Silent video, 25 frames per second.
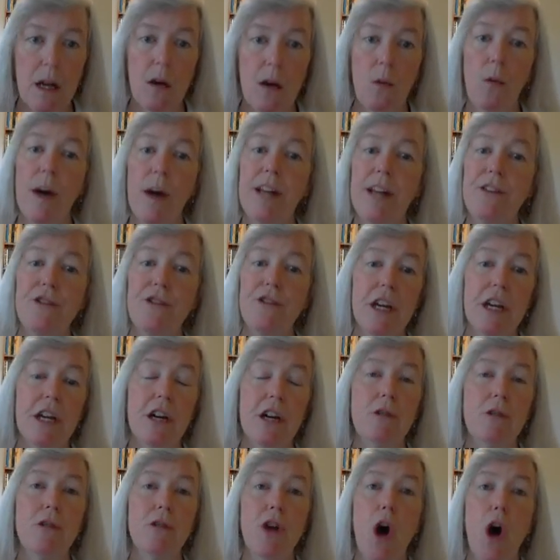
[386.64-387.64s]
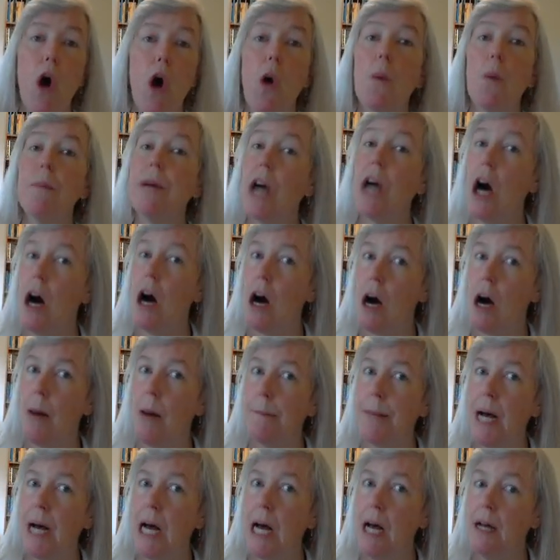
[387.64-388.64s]
When she goes home,
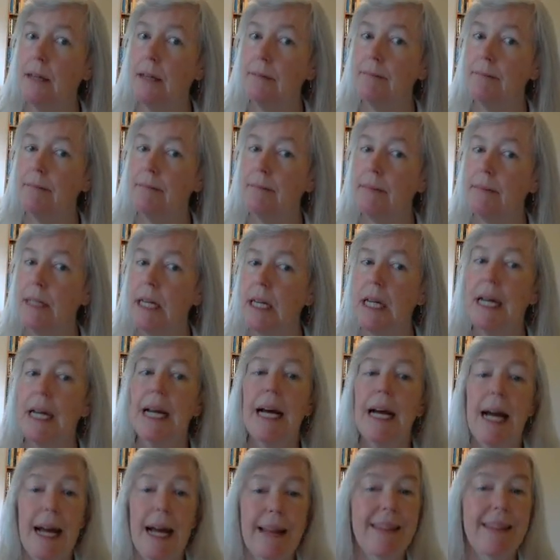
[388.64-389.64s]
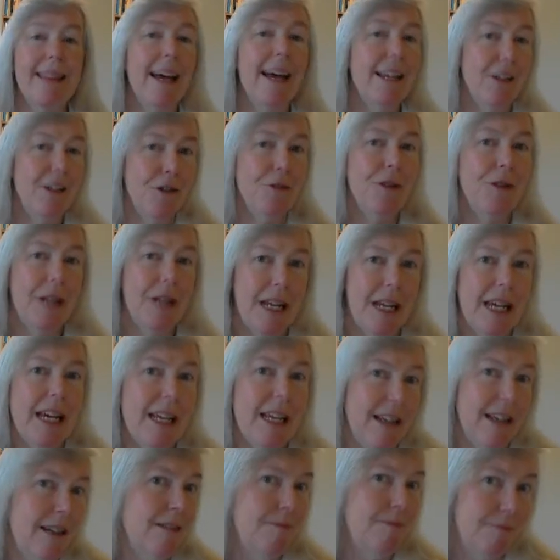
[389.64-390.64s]
comma, and then you
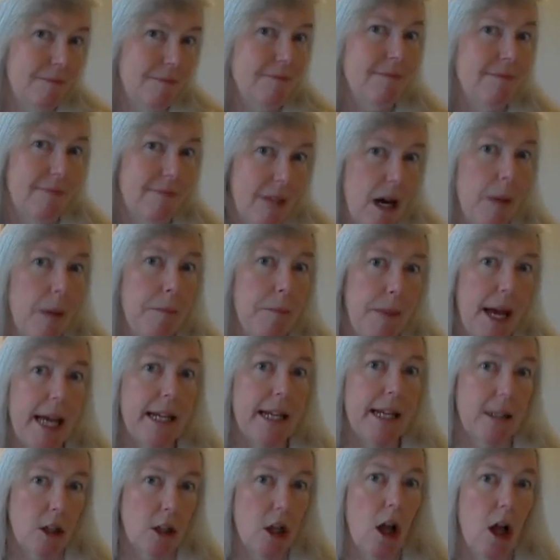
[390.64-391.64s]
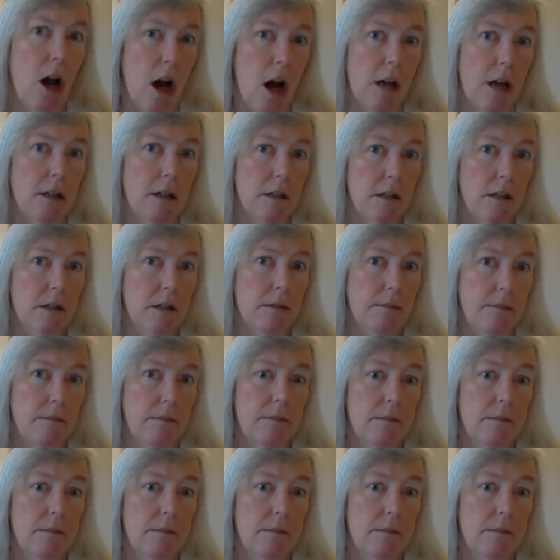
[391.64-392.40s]
need a main clause.